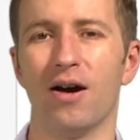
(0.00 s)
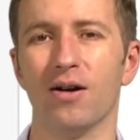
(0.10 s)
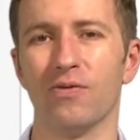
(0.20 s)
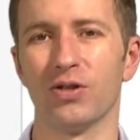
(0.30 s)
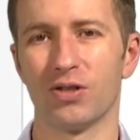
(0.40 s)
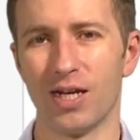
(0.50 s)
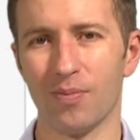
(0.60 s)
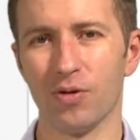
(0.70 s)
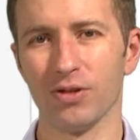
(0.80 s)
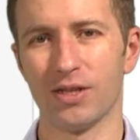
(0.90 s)
of the
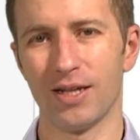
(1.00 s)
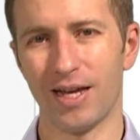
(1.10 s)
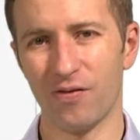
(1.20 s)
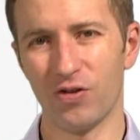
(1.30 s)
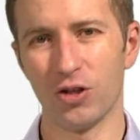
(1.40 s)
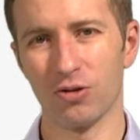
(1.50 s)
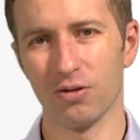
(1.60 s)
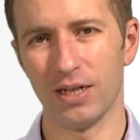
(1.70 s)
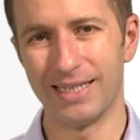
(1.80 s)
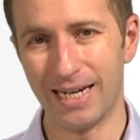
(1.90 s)
samples that
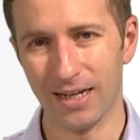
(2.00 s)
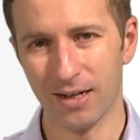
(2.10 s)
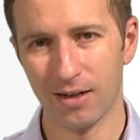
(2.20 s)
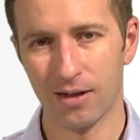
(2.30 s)
feature is in.